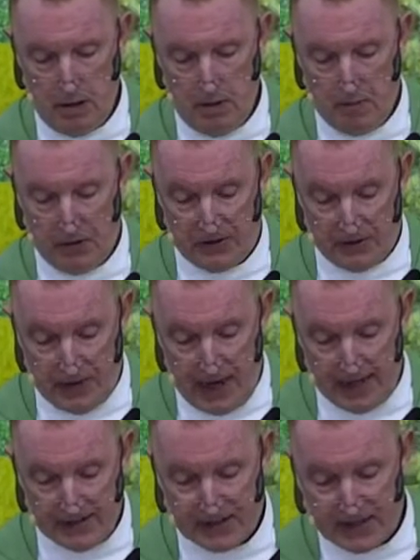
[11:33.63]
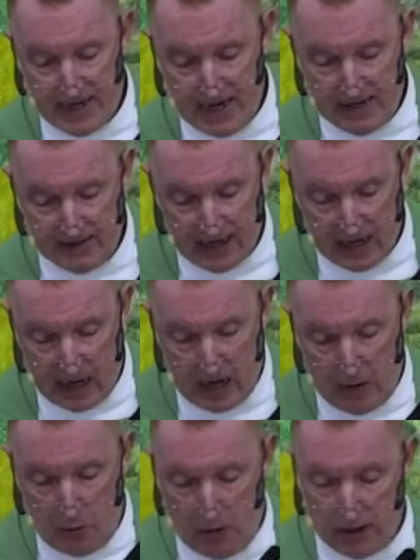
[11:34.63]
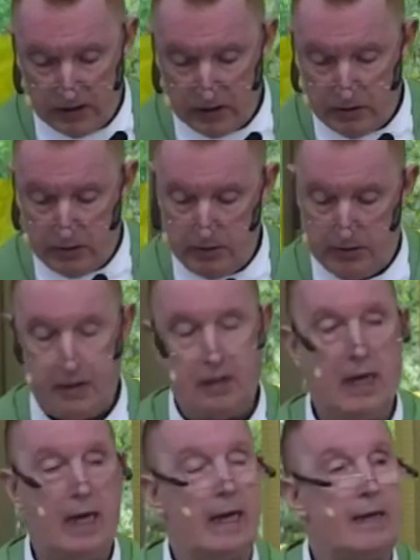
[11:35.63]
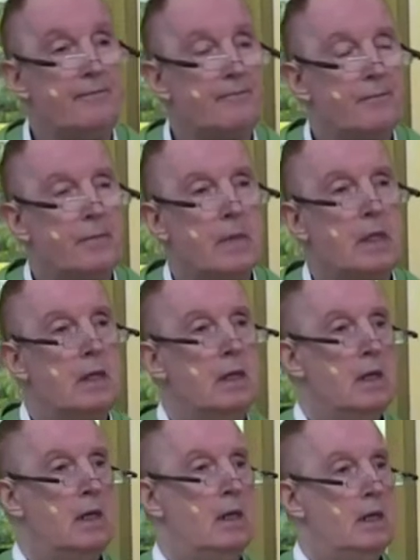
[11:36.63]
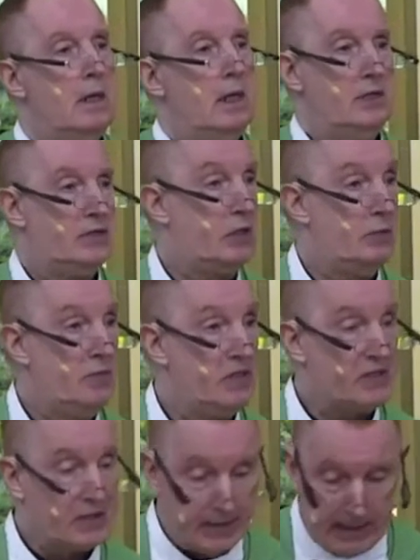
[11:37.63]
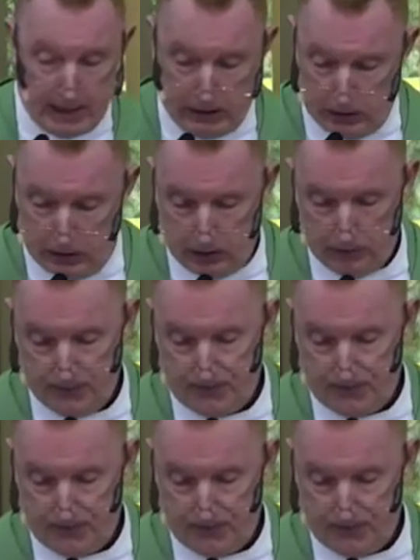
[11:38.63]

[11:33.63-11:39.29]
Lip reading: But the last thing that I want to do today is to mislead you.